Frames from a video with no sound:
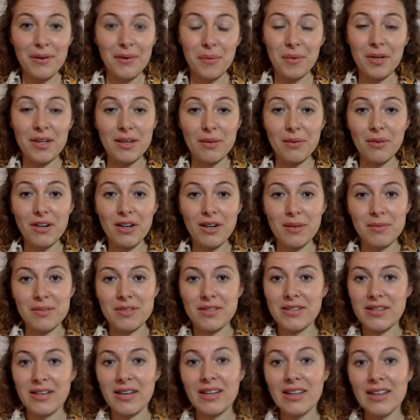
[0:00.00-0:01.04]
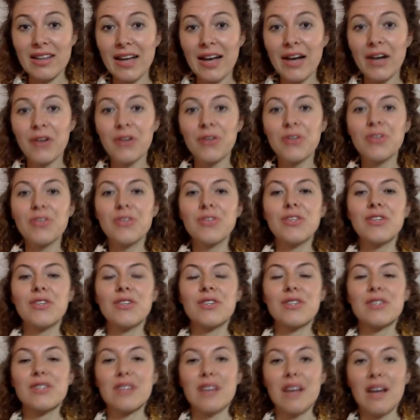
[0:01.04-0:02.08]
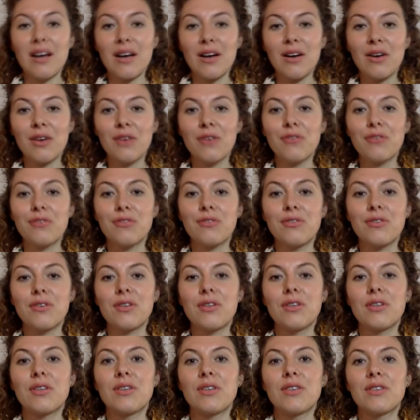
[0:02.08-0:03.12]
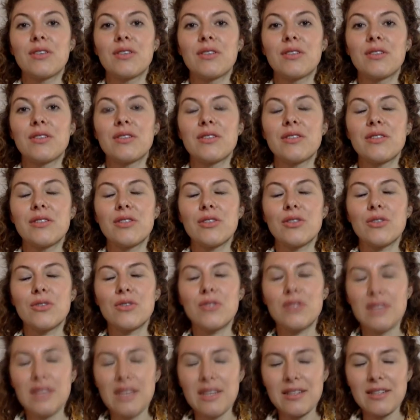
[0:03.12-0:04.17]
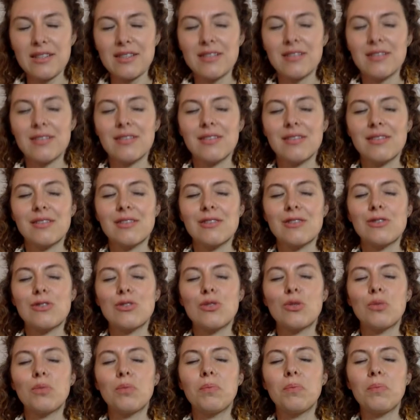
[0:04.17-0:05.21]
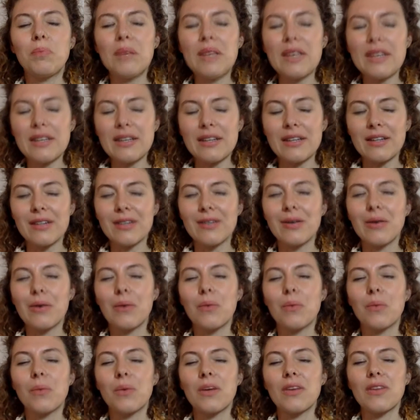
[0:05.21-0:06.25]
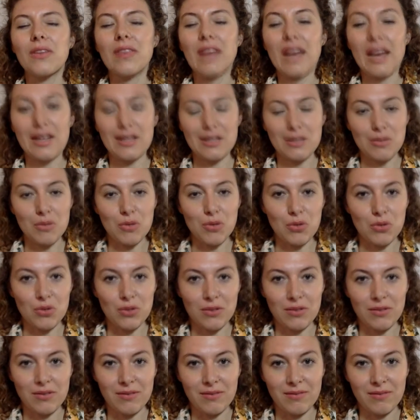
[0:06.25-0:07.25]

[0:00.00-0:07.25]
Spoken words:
Whatever comes, allow yourself to sit, to be with that emotion.